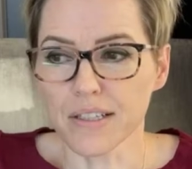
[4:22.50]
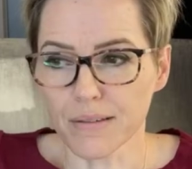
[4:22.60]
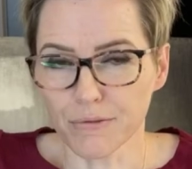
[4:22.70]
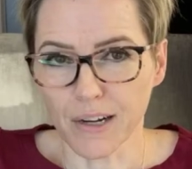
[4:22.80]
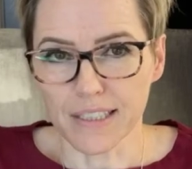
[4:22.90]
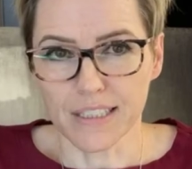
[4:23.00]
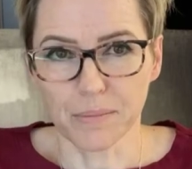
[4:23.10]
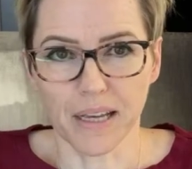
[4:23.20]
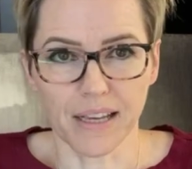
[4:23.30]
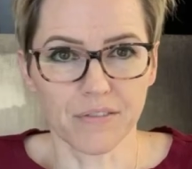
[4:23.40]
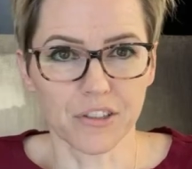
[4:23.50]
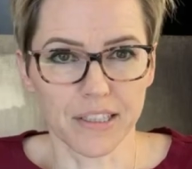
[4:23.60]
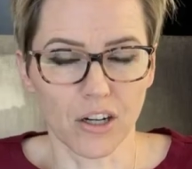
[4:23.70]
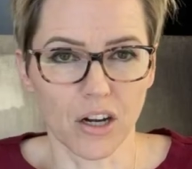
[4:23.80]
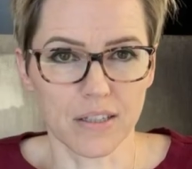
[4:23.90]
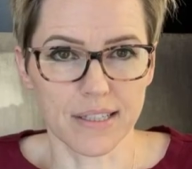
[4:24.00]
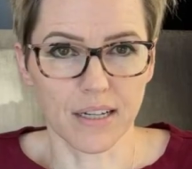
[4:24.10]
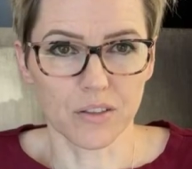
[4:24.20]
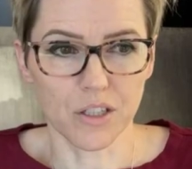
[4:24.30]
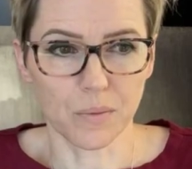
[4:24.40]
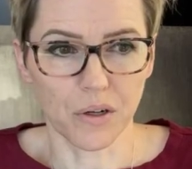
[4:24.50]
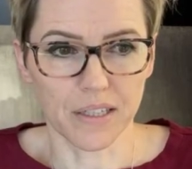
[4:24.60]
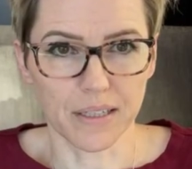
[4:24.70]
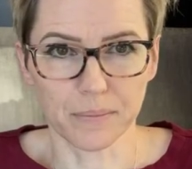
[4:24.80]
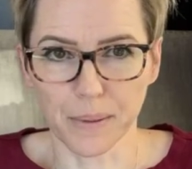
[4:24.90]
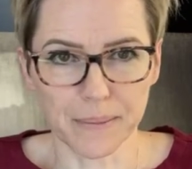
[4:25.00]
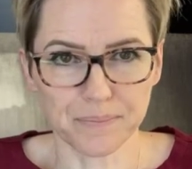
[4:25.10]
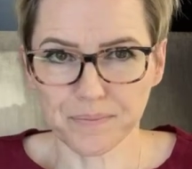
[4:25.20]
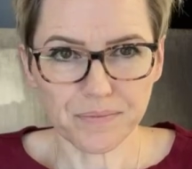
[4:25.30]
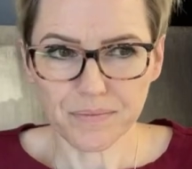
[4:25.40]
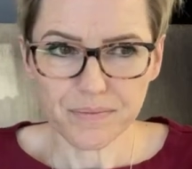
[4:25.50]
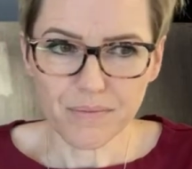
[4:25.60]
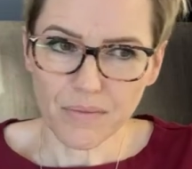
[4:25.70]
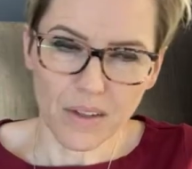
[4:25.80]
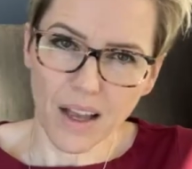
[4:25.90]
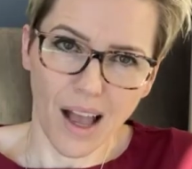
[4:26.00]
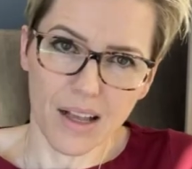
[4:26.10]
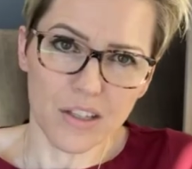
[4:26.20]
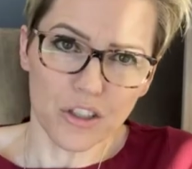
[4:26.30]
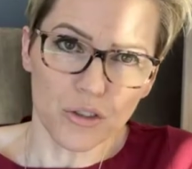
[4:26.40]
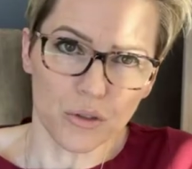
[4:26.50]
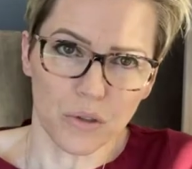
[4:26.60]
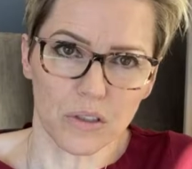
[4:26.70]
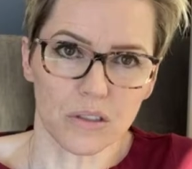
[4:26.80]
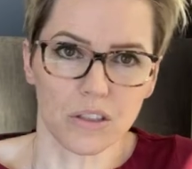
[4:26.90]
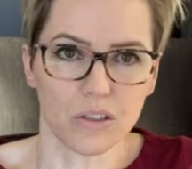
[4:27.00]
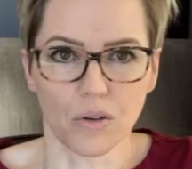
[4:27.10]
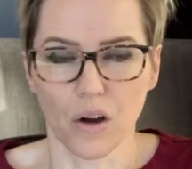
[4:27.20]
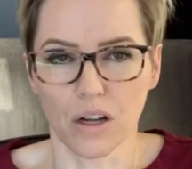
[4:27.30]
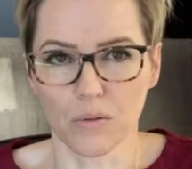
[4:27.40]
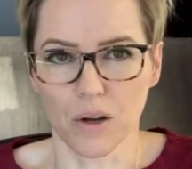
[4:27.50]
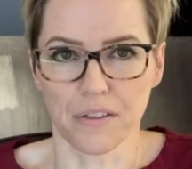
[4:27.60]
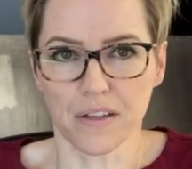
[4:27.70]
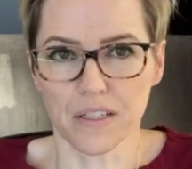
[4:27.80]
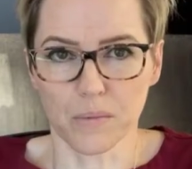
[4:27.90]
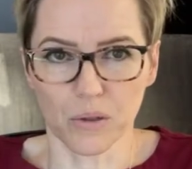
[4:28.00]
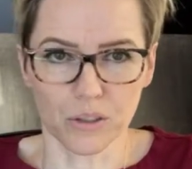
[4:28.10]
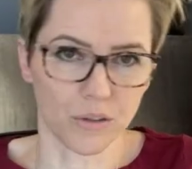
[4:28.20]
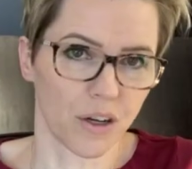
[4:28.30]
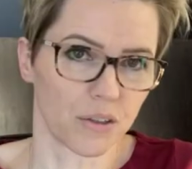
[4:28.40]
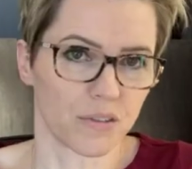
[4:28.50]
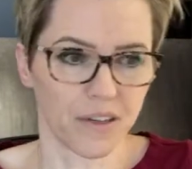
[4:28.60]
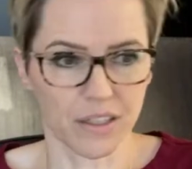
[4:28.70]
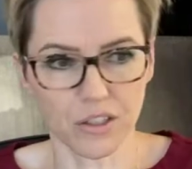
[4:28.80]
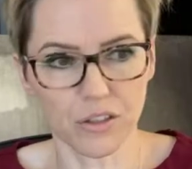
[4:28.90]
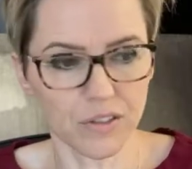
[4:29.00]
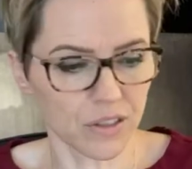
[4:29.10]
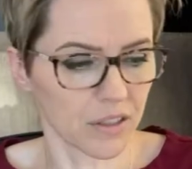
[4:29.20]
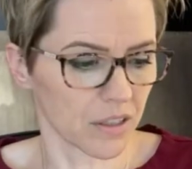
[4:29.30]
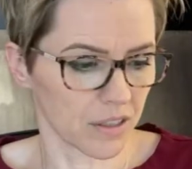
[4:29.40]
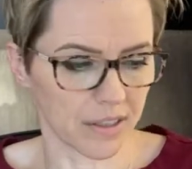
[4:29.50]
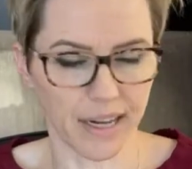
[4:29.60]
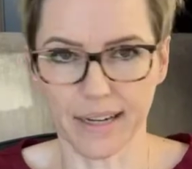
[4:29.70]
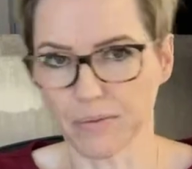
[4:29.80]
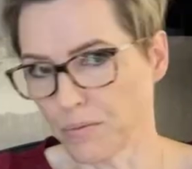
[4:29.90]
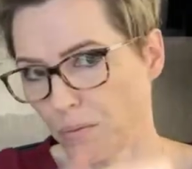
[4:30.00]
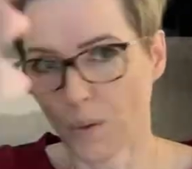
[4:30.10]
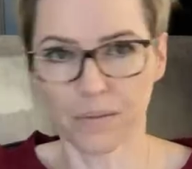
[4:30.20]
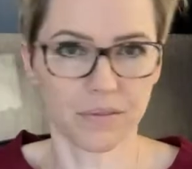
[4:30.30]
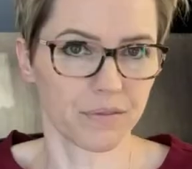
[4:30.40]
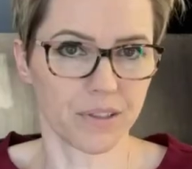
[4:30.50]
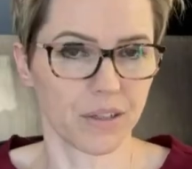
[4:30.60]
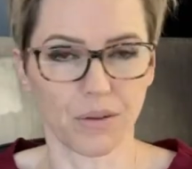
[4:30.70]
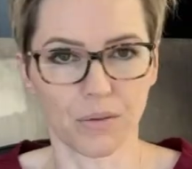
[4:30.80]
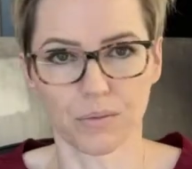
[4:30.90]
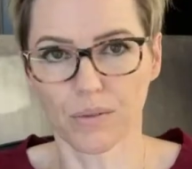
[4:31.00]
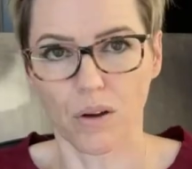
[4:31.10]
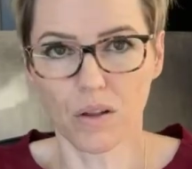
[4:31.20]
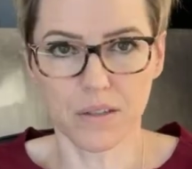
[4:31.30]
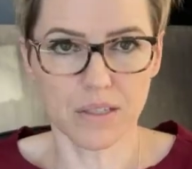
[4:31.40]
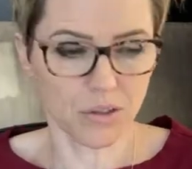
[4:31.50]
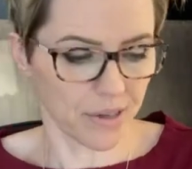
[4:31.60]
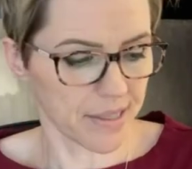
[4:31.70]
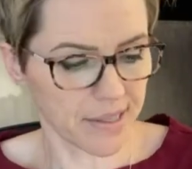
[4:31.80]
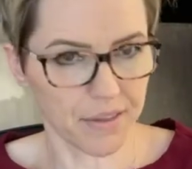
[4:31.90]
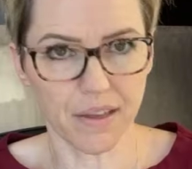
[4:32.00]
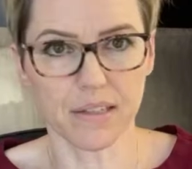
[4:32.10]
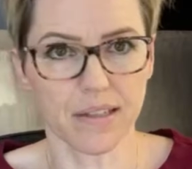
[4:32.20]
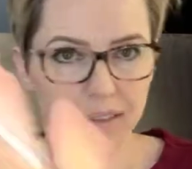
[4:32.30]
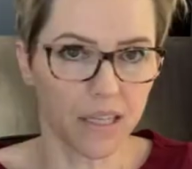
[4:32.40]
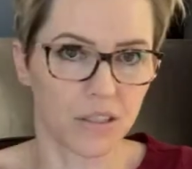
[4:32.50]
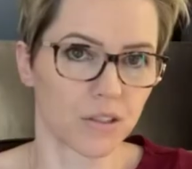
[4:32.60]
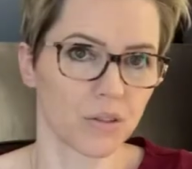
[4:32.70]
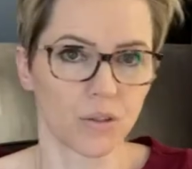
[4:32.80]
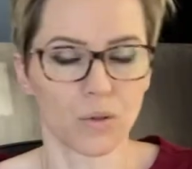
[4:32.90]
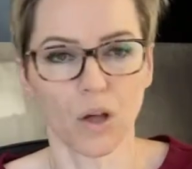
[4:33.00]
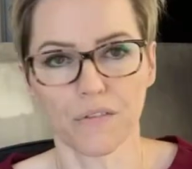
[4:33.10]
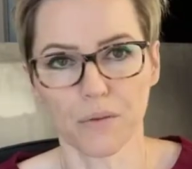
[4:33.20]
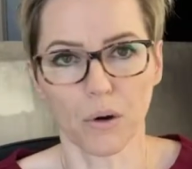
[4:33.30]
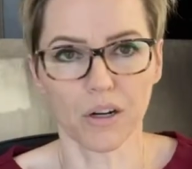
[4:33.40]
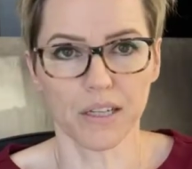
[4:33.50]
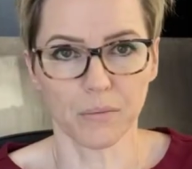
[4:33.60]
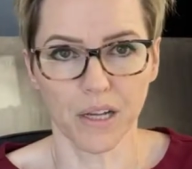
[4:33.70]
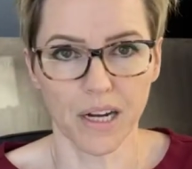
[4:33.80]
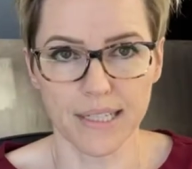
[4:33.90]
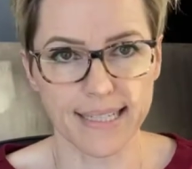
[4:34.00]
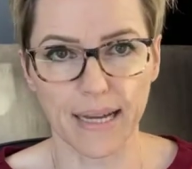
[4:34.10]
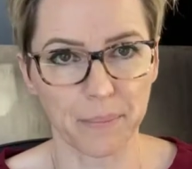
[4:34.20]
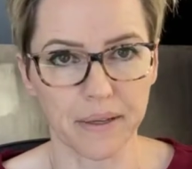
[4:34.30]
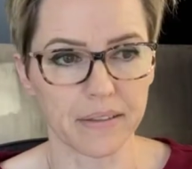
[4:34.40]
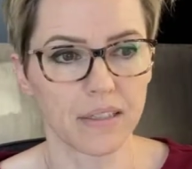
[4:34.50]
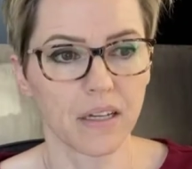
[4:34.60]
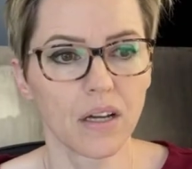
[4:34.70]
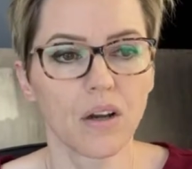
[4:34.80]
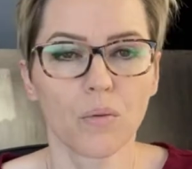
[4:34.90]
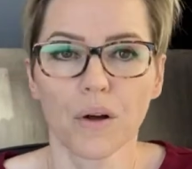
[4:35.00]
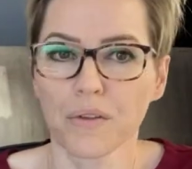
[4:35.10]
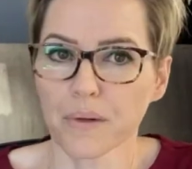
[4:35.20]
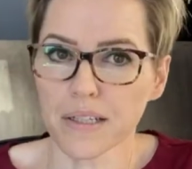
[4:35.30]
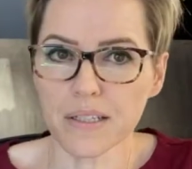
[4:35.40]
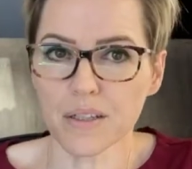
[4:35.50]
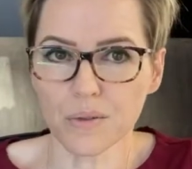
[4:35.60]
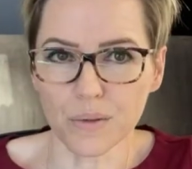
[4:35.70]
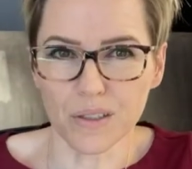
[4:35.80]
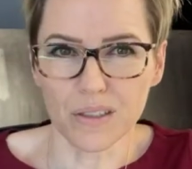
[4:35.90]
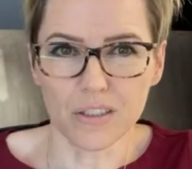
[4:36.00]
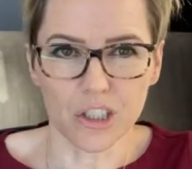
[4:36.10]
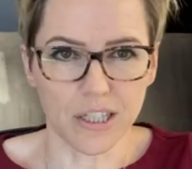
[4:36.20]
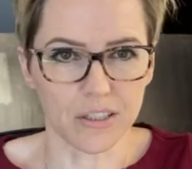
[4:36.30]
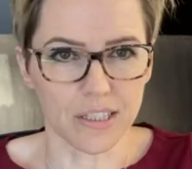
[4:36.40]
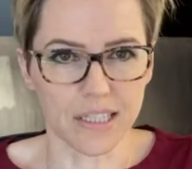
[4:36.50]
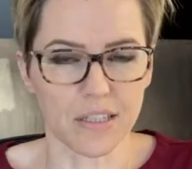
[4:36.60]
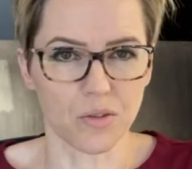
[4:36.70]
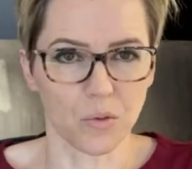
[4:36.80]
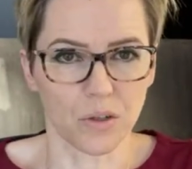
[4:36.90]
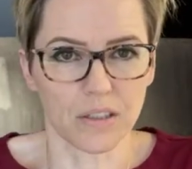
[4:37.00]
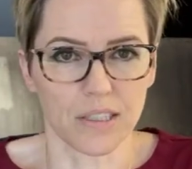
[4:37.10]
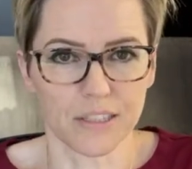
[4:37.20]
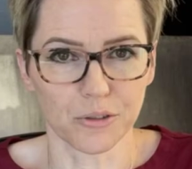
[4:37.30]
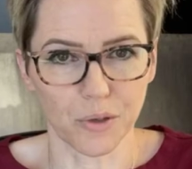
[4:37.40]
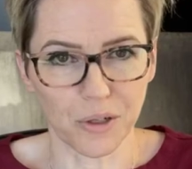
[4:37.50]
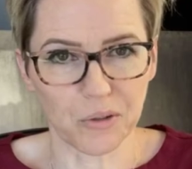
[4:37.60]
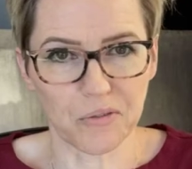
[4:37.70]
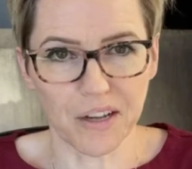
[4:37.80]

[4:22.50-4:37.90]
as usual, you know, Ottawa thinks about Toronto and Vancouver and you know, all these crazy things that they can do to cool off the market. We got to step in. Well, the rest of the world generally doesn't work like Toronto and Vancouver. There are other factors that play there.